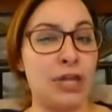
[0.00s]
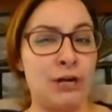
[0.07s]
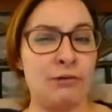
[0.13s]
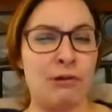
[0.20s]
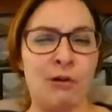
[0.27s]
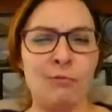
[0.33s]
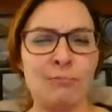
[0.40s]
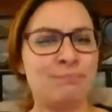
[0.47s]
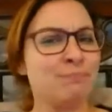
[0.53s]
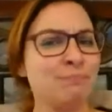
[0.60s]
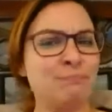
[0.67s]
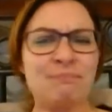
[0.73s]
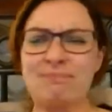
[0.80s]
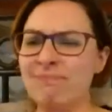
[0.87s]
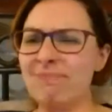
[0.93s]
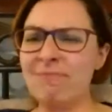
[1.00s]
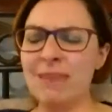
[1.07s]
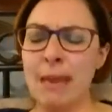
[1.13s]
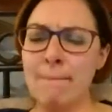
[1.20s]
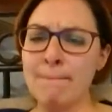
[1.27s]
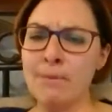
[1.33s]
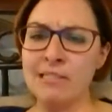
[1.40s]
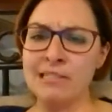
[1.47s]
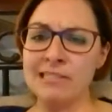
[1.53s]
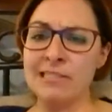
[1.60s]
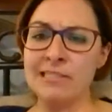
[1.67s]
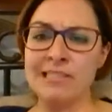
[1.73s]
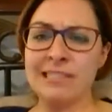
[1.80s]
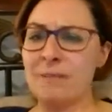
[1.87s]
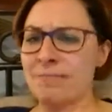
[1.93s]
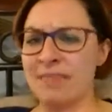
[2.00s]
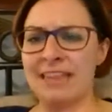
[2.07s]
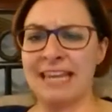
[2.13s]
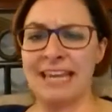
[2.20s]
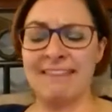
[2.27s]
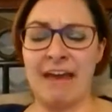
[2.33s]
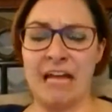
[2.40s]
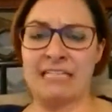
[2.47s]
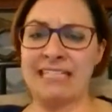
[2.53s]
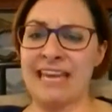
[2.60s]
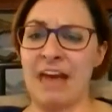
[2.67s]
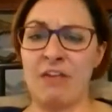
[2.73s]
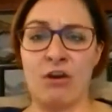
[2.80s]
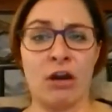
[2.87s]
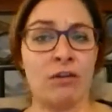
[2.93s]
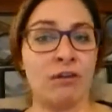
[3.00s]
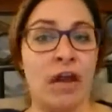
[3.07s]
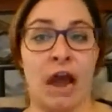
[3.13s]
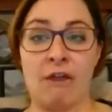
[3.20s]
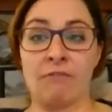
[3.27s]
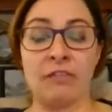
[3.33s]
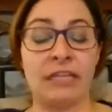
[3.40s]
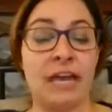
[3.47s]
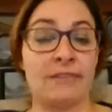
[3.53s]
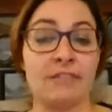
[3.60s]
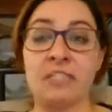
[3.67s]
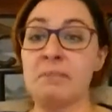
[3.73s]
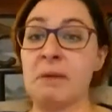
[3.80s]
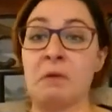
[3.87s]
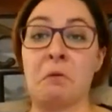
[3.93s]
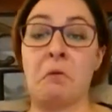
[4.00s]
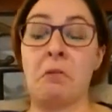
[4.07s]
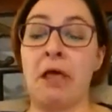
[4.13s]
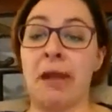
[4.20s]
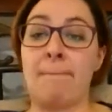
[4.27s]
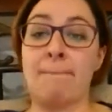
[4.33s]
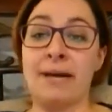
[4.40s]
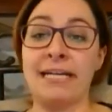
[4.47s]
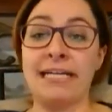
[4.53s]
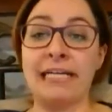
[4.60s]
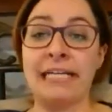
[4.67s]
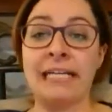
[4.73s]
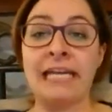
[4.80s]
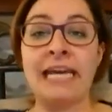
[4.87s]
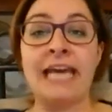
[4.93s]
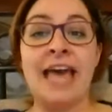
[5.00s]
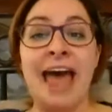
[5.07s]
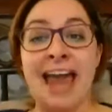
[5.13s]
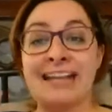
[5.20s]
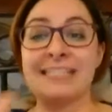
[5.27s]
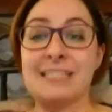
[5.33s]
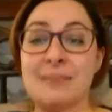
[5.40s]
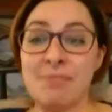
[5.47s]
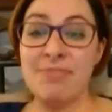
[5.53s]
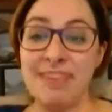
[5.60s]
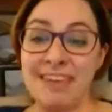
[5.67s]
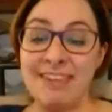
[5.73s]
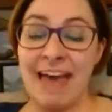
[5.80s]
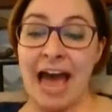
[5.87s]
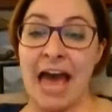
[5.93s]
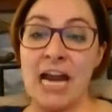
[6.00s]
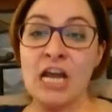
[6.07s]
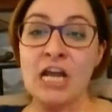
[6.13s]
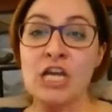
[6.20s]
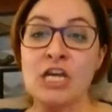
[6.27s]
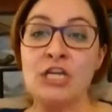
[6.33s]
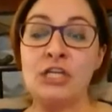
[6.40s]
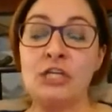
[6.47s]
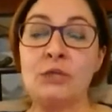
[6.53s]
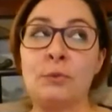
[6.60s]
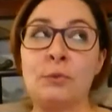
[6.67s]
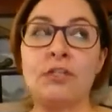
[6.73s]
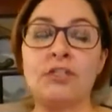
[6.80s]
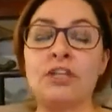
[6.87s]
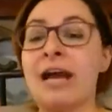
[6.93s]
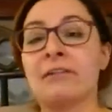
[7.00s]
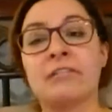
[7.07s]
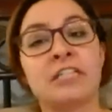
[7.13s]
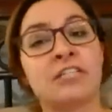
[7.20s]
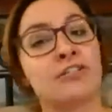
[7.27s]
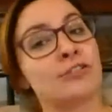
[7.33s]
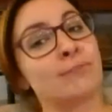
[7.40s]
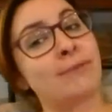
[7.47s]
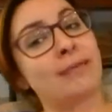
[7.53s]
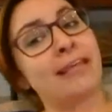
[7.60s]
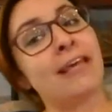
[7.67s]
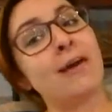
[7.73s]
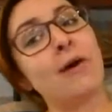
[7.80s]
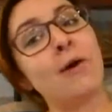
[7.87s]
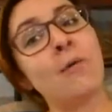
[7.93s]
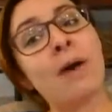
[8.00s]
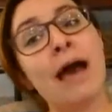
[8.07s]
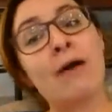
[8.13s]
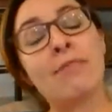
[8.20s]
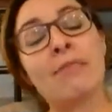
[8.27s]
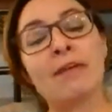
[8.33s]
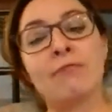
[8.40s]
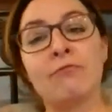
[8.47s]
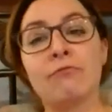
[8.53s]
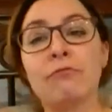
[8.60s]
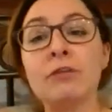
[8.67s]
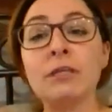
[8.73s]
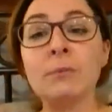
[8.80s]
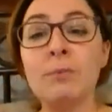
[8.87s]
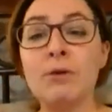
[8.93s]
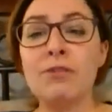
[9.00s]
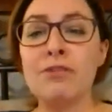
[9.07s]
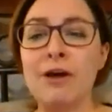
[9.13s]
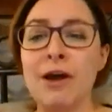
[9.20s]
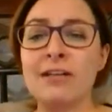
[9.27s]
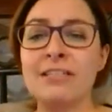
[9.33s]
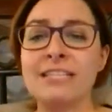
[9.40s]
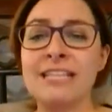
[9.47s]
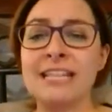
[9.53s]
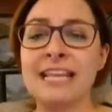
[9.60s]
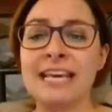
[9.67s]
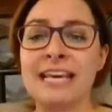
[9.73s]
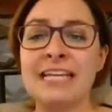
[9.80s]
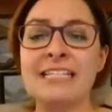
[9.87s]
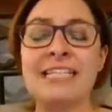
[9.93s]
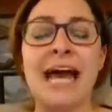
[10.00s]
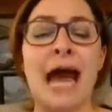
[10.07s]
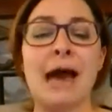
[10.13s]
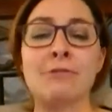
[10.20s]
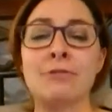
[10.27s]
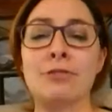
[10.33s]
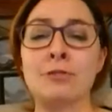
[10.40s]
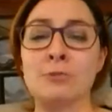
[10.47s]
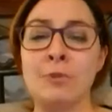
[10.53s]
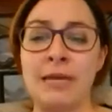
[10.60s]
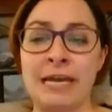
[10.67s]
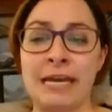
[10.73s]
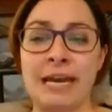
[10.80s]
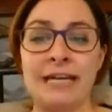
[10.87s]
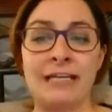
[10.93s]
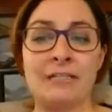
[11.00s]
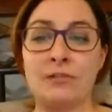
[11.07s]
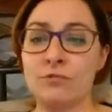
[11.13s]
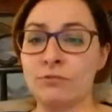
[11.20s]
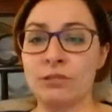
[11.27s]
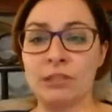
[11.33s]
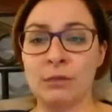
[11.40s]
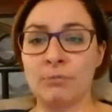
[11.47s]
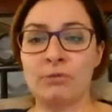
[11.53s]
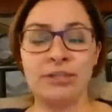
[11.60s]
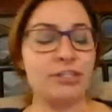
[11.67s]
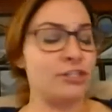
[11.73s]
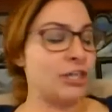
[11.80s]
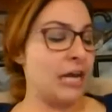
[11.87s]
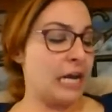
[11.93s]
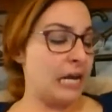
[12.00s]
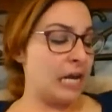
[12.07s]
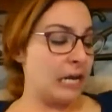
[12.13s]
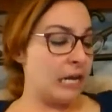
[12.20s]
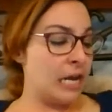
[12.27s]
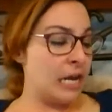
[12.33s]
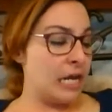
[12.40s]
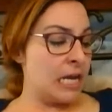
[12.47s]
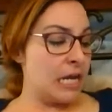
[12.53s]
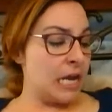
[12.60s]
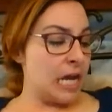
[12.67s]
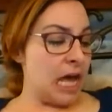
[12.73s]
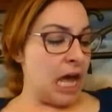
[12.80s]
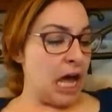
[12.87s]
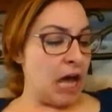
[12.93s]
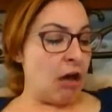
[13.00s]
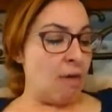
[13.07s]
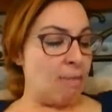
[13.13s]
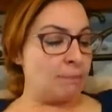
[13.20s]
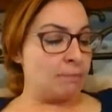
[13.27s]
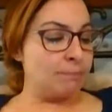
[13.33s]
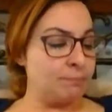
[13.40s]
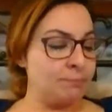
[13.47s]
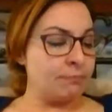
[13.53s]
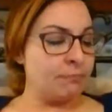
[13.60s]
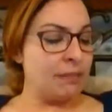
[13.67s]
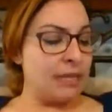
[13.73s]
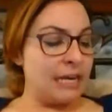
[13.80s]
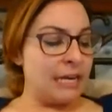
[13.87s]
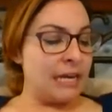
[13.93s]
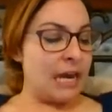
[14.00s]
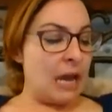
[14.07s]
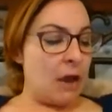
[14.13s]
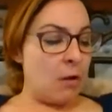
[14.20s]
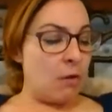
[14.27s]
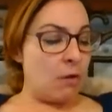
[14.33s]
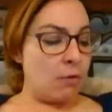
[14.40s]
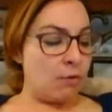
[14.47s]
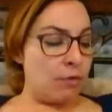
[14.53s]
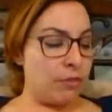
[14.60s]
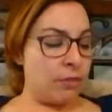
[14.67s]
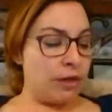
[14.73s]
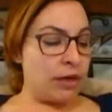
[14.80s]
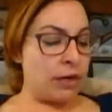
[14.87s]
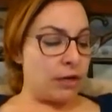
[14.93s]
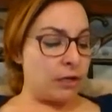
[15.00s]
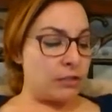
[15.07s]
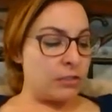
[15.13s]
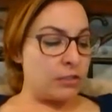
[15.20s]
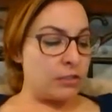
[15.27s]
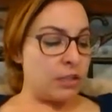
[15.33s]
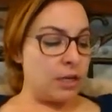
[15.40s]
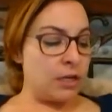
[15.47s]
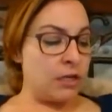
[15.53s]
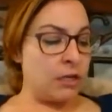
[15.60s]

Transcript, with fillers: General and put something like that together and not really have to spend a whole lot of money. And it's something that your child teachers can be like, oh wow, they really put thought into this. How sweet. And it's really appreciated. Um, now, there's